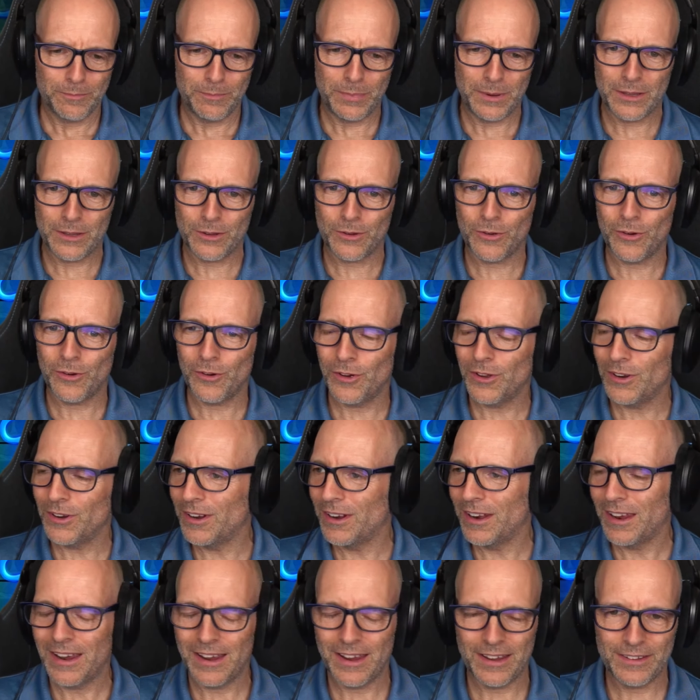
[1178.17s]

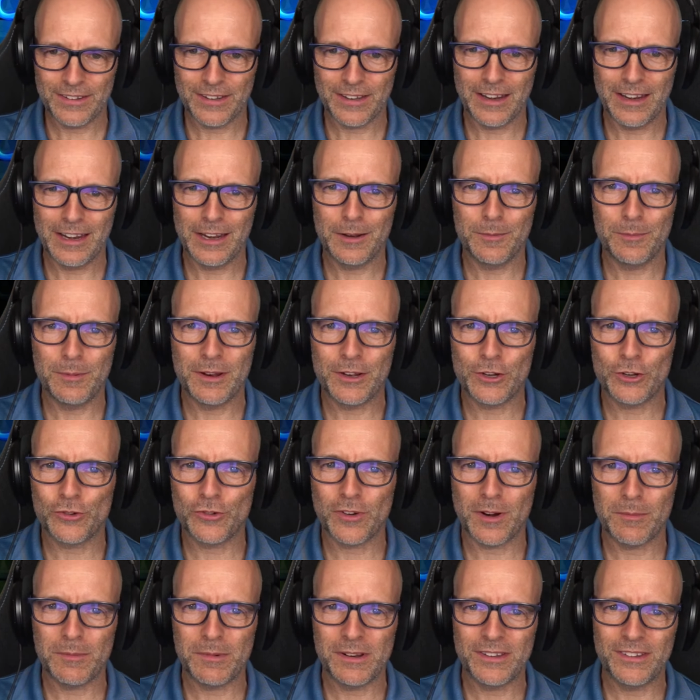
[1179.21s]
Bitcoin has a little bit
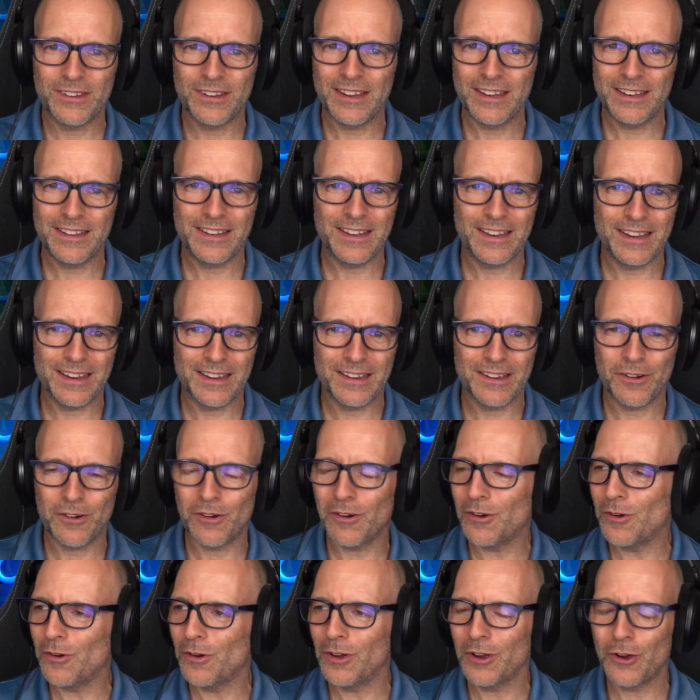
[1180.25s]
troubles hitting
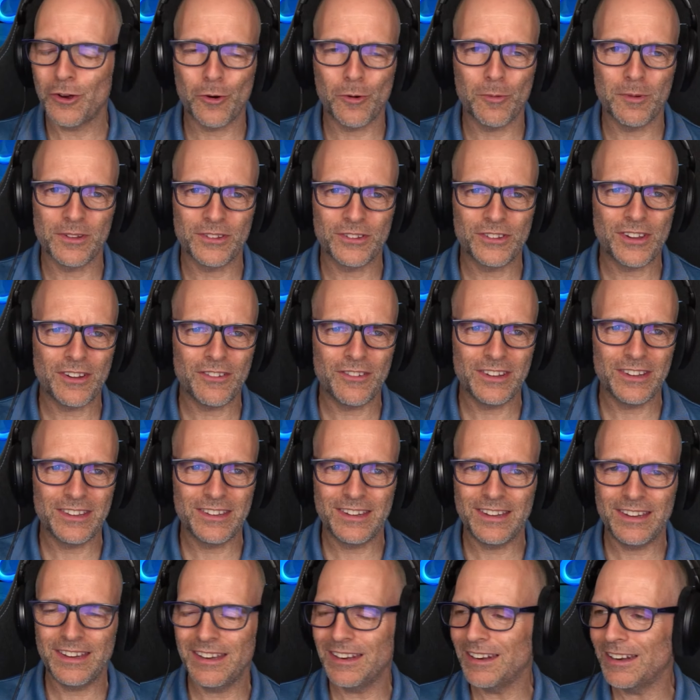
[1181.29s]
or going over
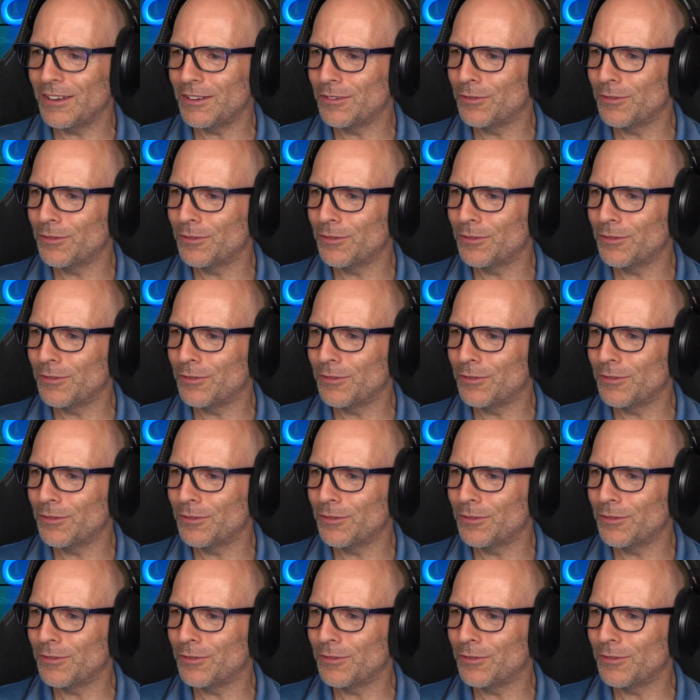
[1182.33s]
17.